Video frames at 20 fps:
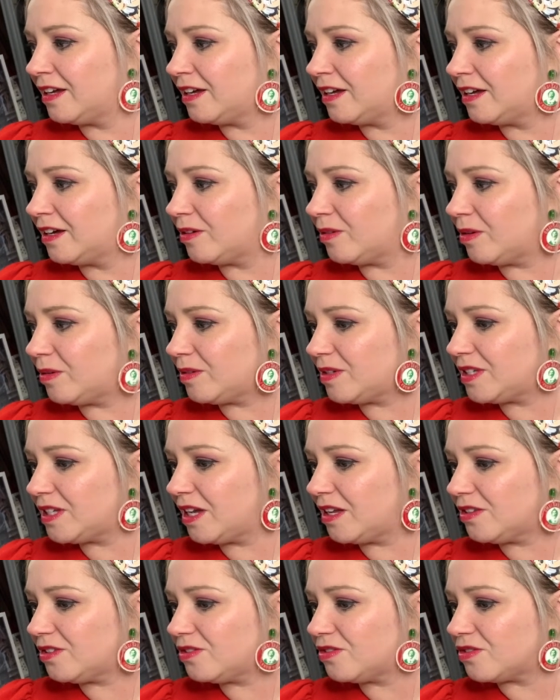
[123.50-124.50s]
what was
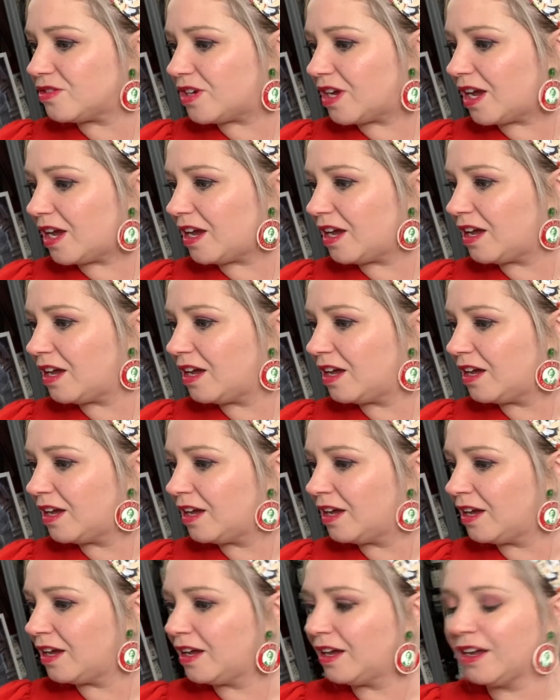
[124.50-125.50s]
yesterday
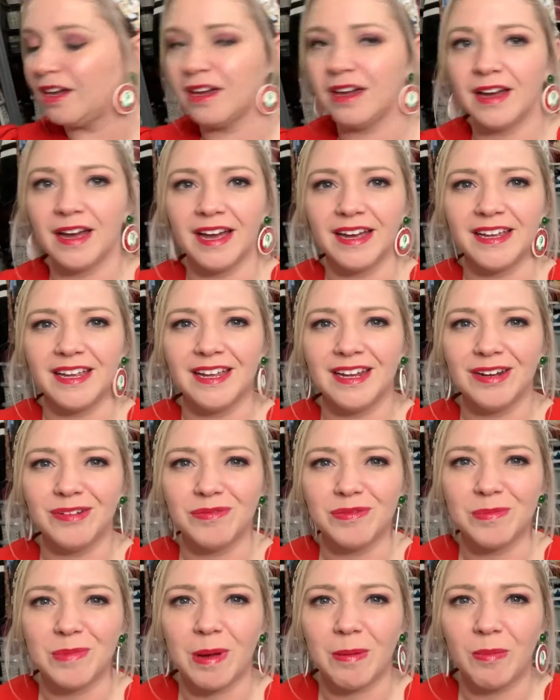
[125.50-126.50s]
I can't
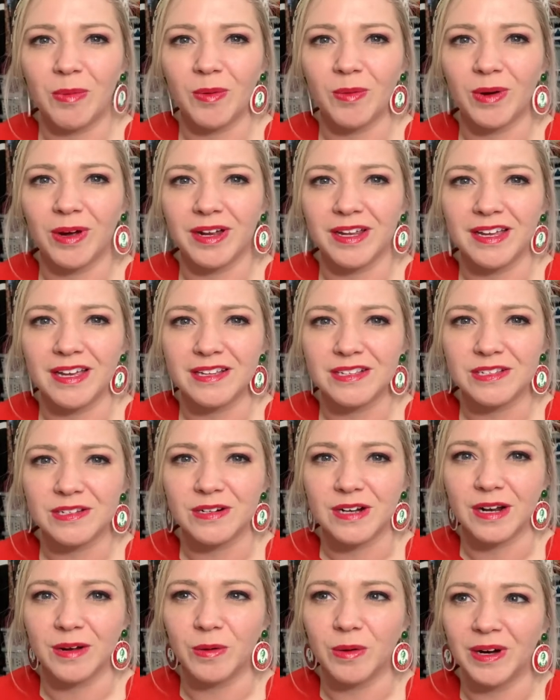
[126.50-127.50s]
remember what
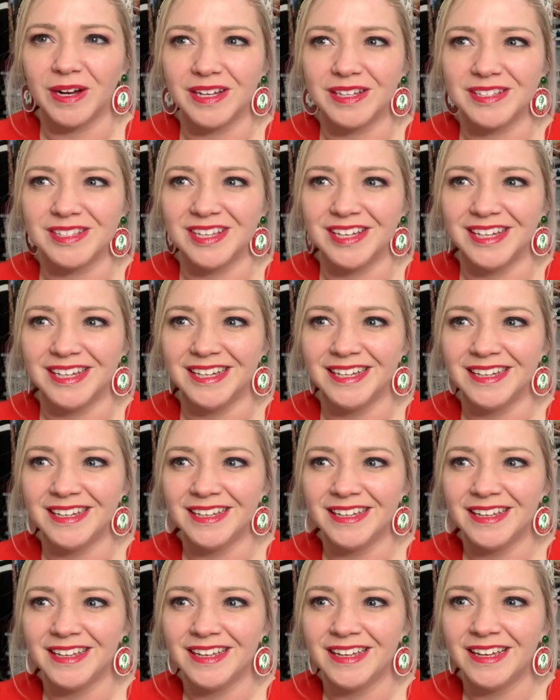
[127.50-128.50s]
yesterday was.
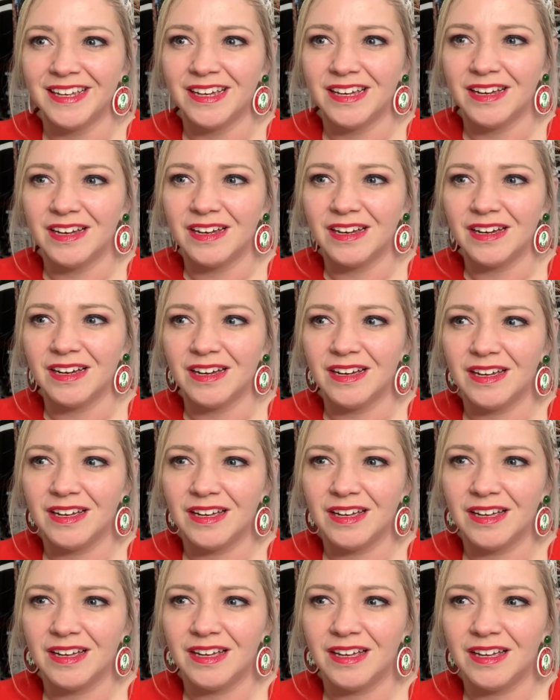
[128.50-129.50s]
uh,
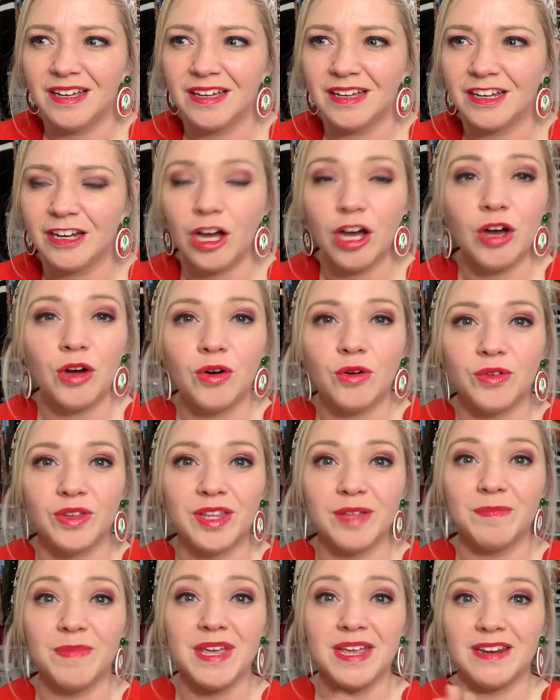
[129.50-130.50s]
oh
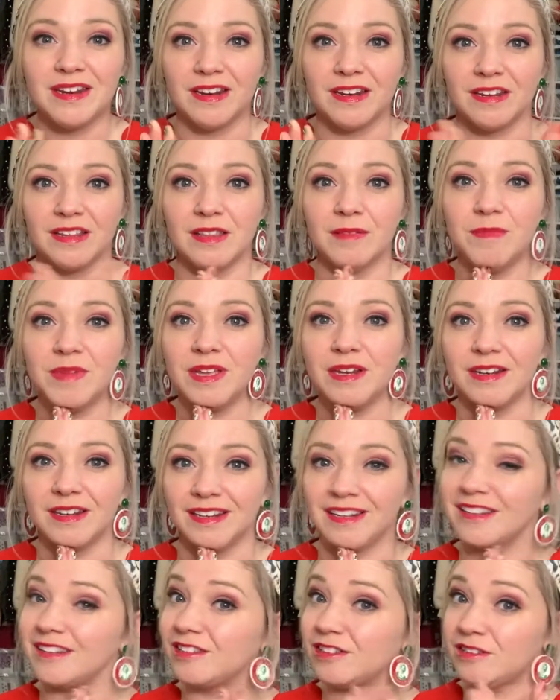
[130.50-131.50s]
the mitten the
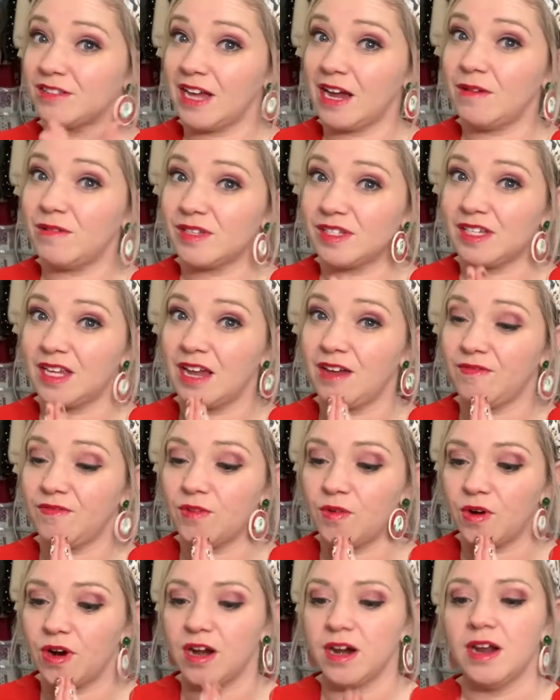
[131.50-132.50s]
mitten so that was day
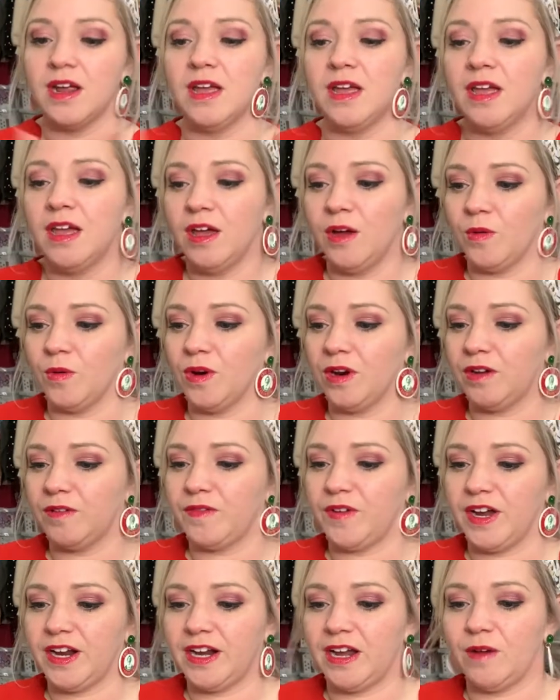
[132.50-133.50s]
four. We're gonna
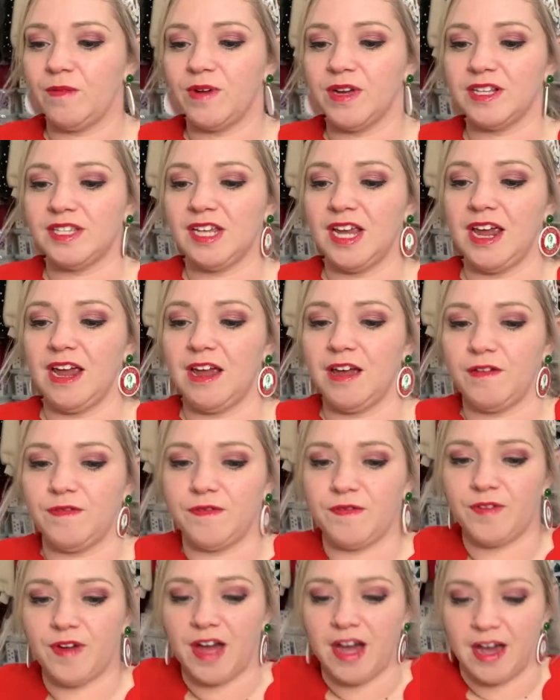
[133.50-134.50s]
find out what day
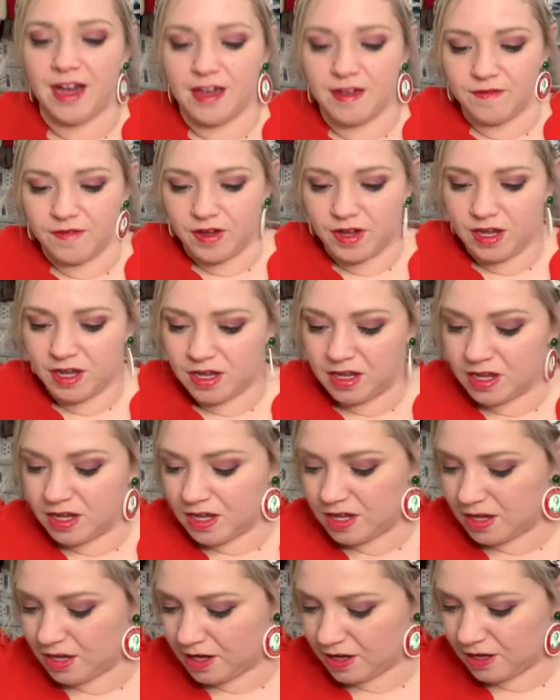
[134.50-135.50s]
five
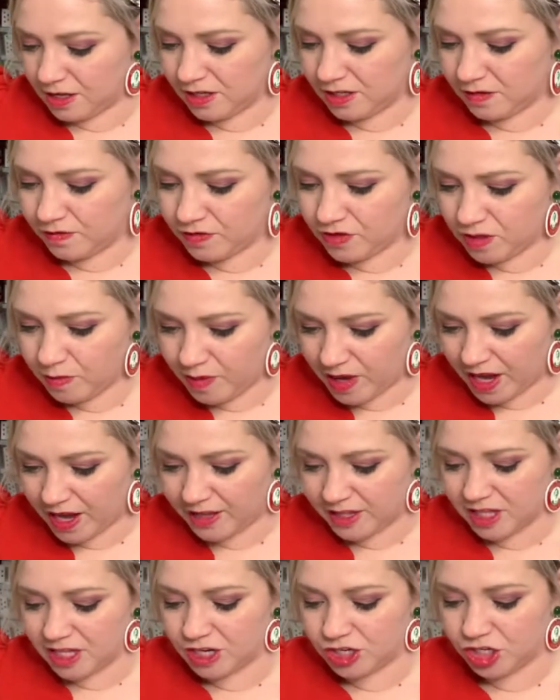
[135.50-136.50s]
is for the
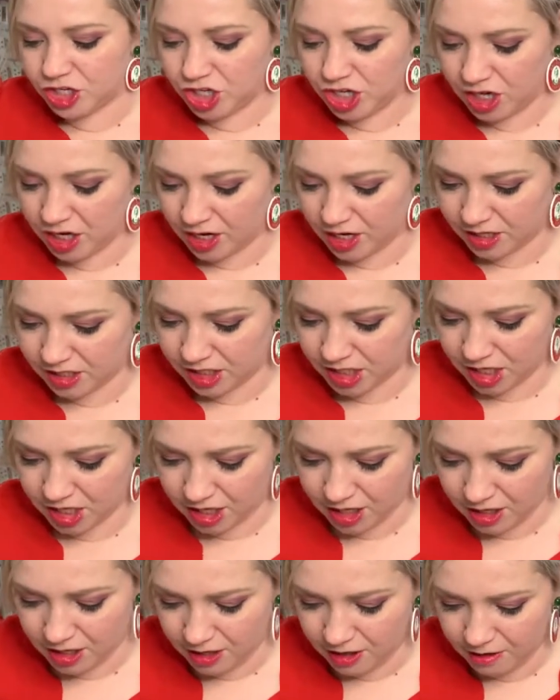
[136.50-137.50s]
Bath
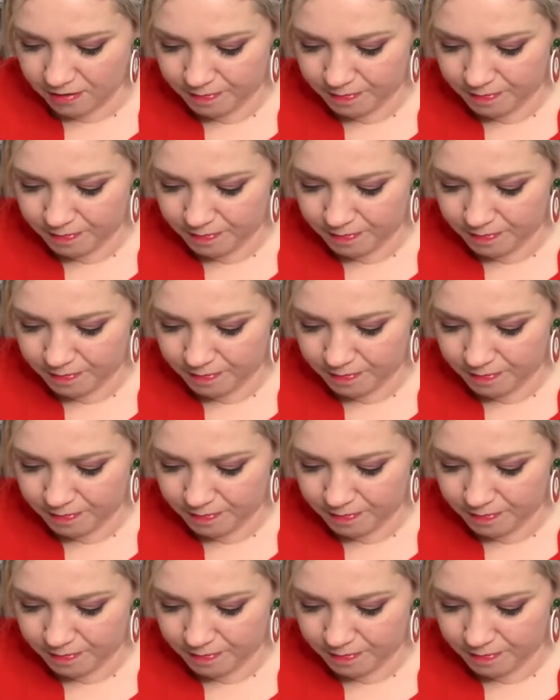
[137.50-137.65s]
Enchanted.